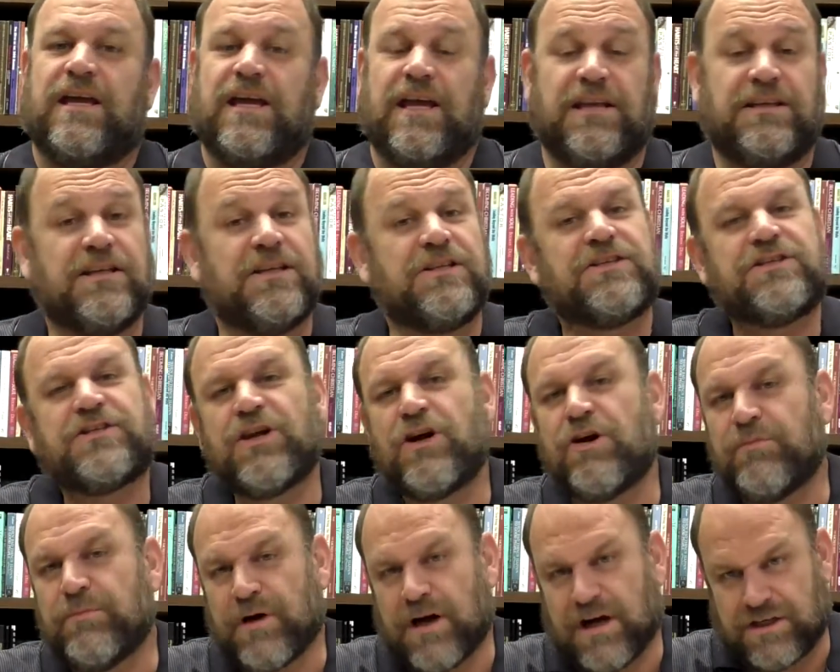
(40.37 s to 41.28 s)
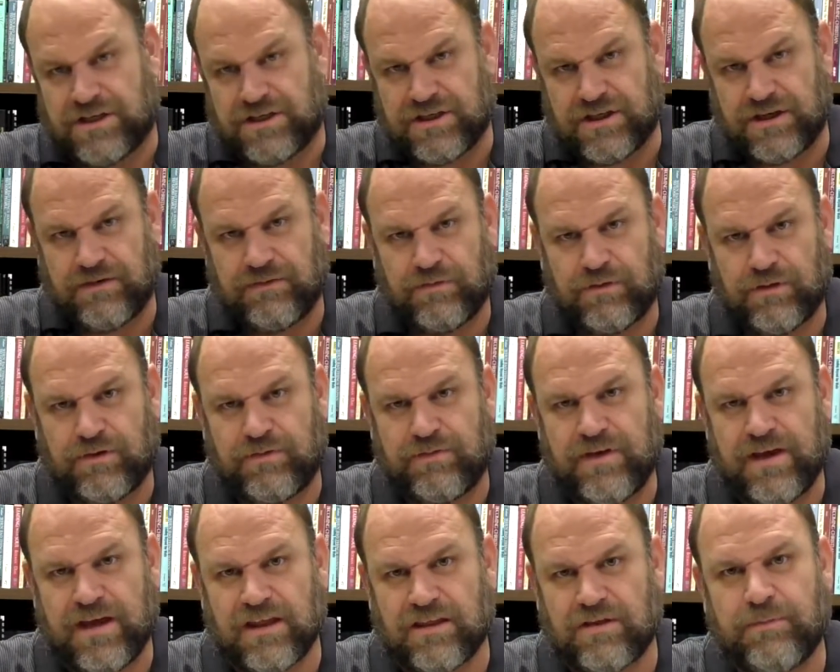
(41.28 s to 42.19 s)
He did so much for the
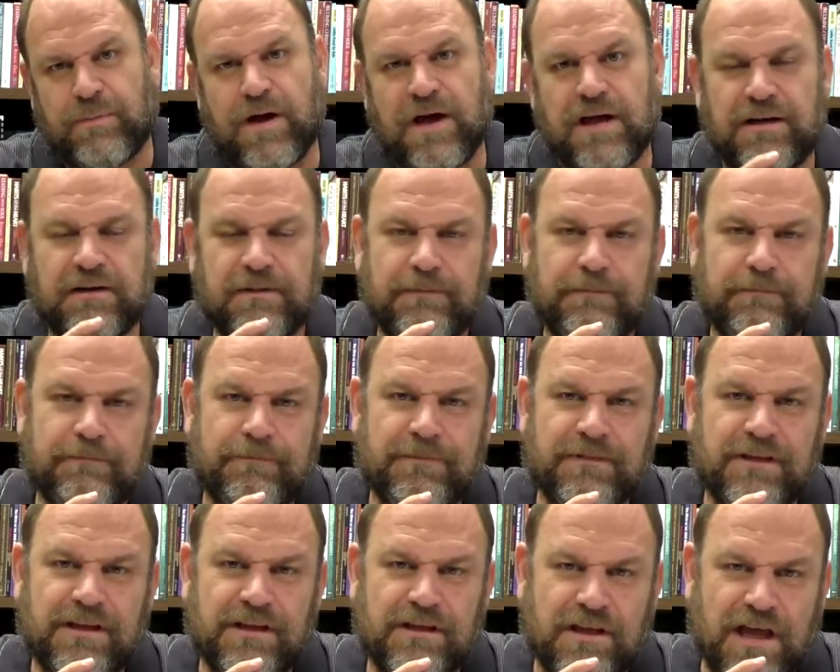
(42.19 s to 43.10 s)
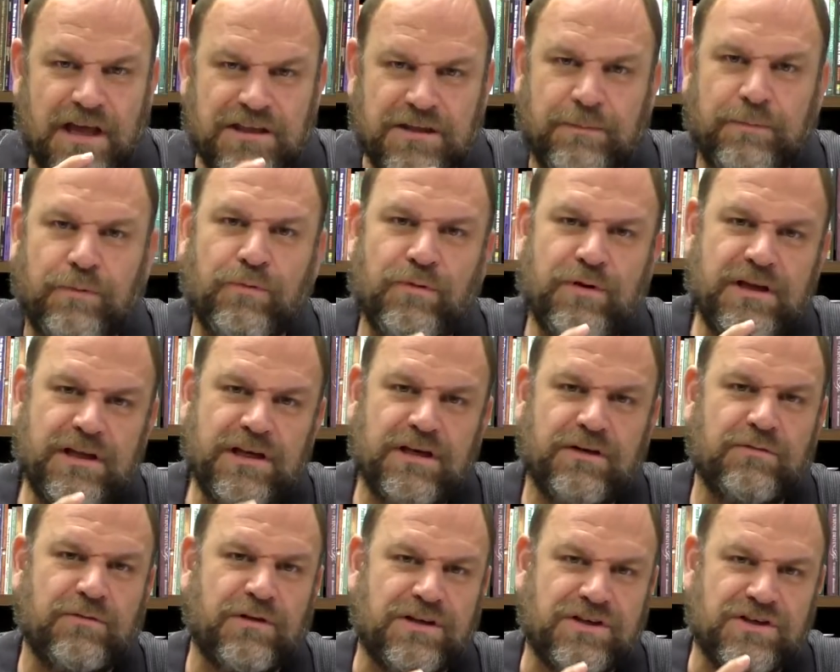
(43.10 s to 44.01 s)
faith. But at the point
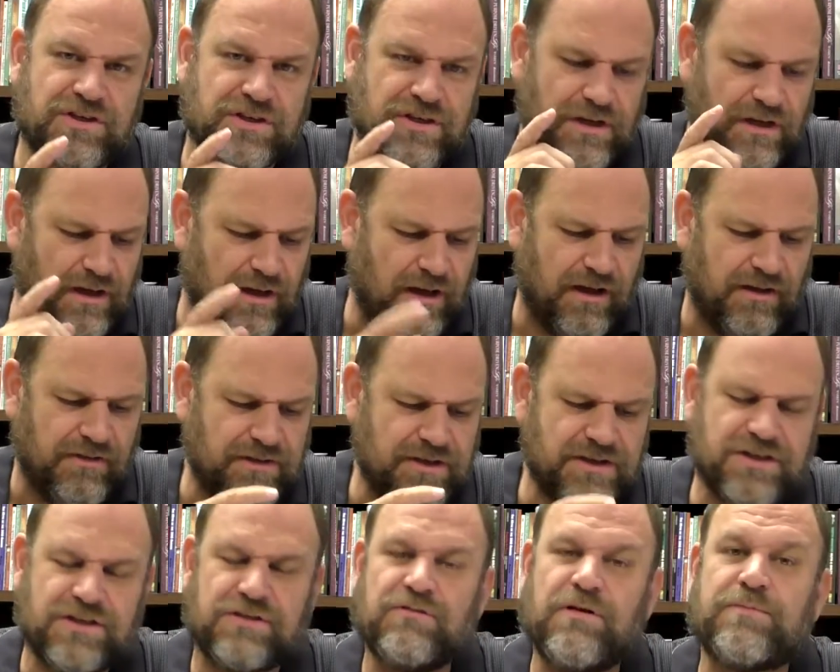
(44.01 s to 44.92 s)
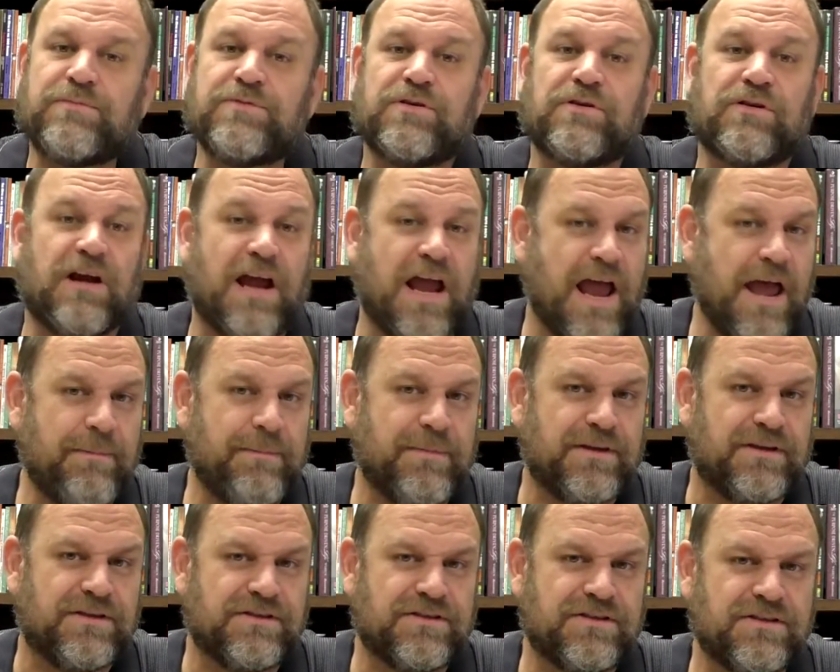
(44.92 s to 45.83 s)
in which this scripture
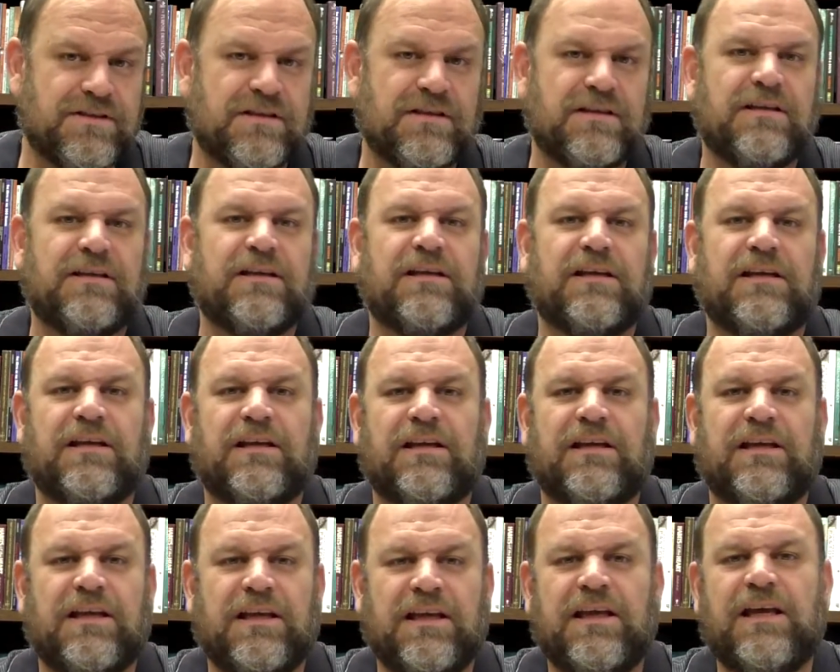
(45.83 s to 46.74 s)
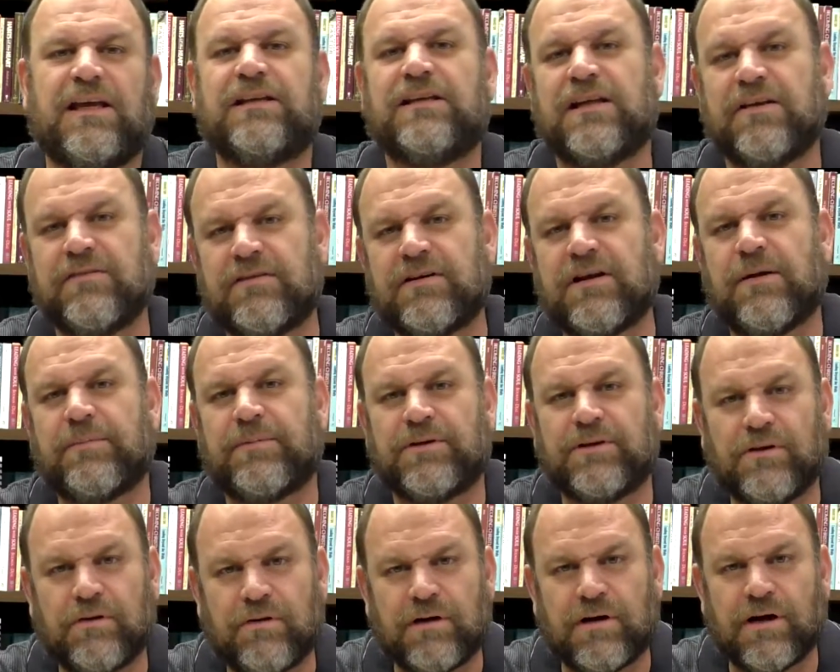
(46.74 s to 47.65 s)
happens, he had given up
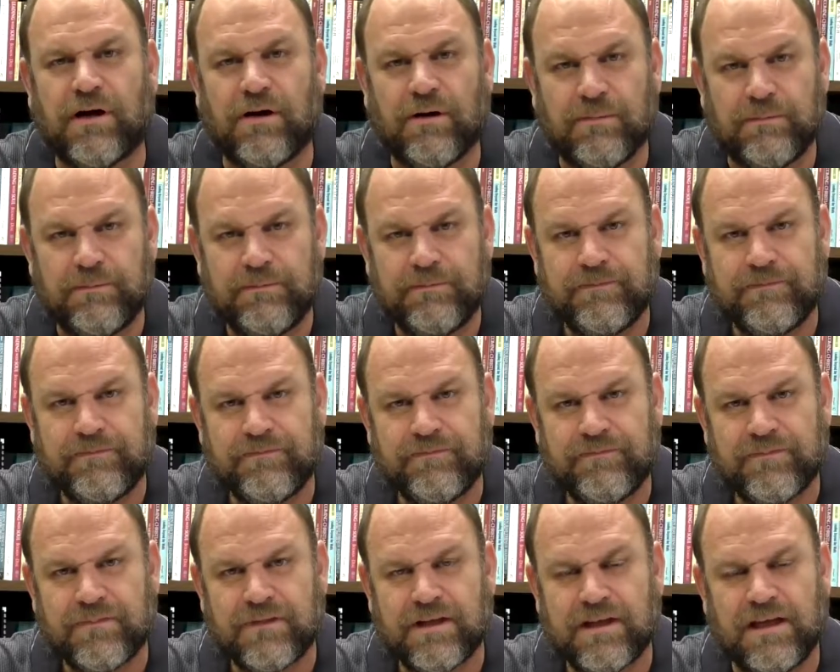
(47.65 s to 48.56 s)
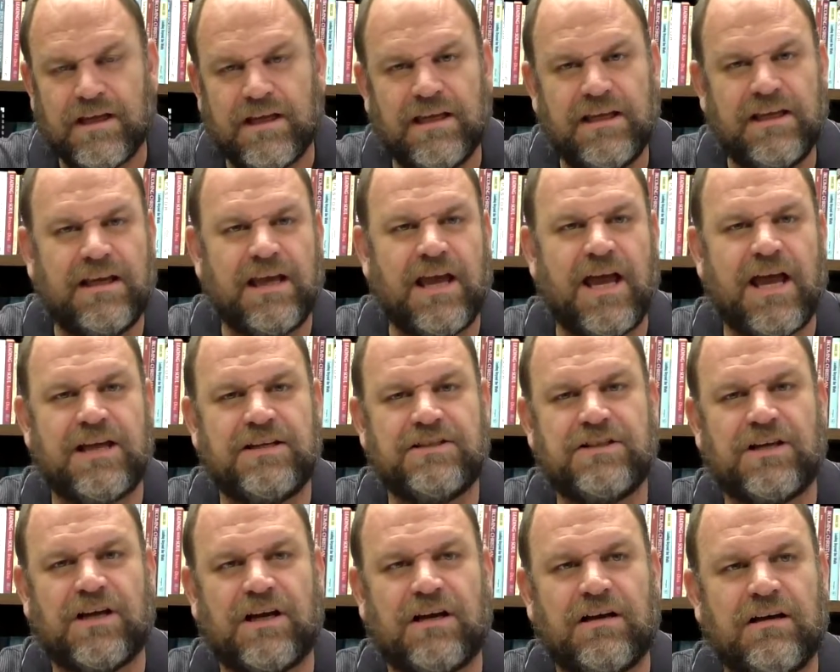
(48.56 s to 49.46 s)
and gone home. He
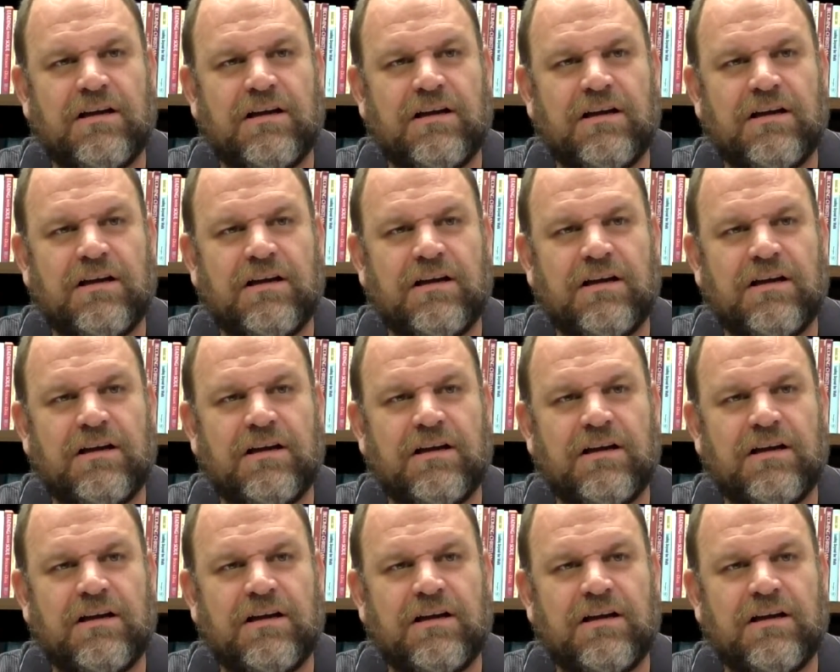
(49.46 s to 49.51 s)
had